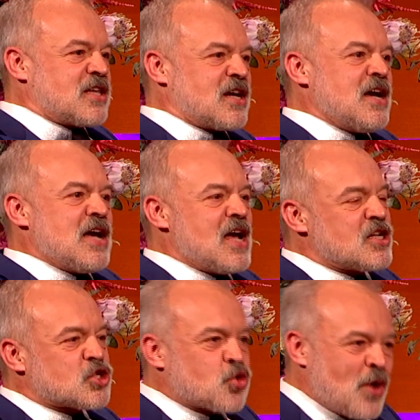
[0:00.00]
thing. Uh,
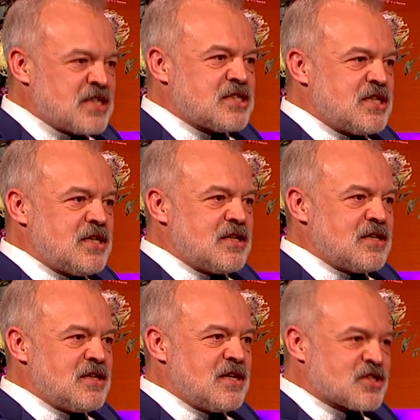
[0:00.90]
20
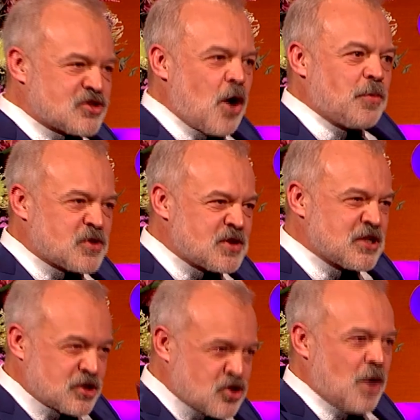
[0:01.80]
it stopped. Did
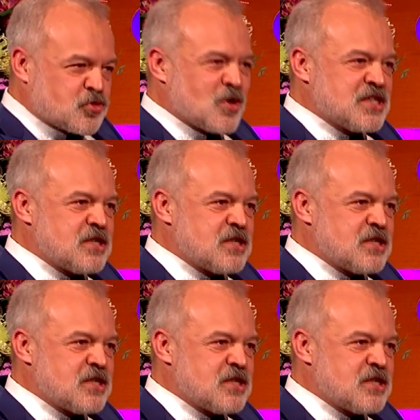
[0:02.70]
it stop 20